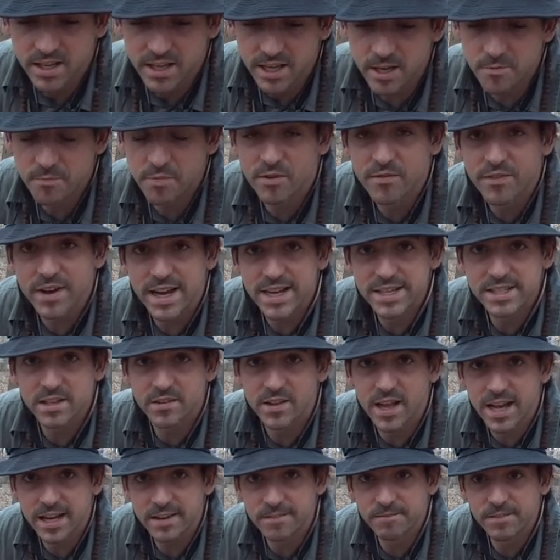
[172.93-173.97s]
improvise a
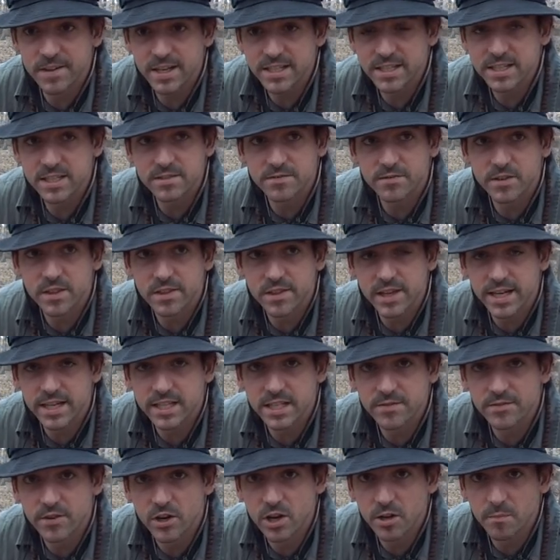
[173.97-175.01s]
lot of fixes for things
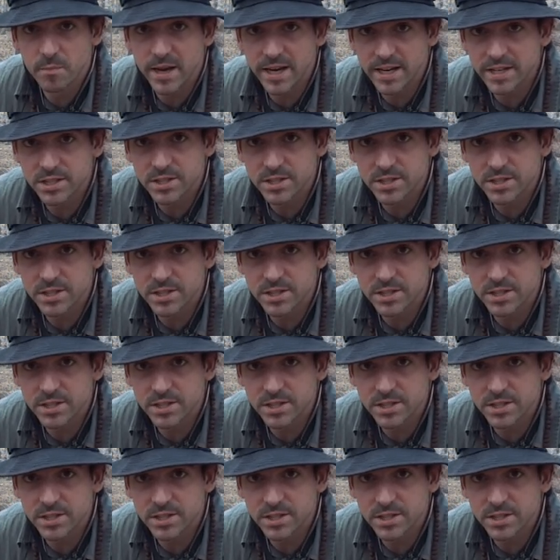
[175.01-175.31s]
if you can make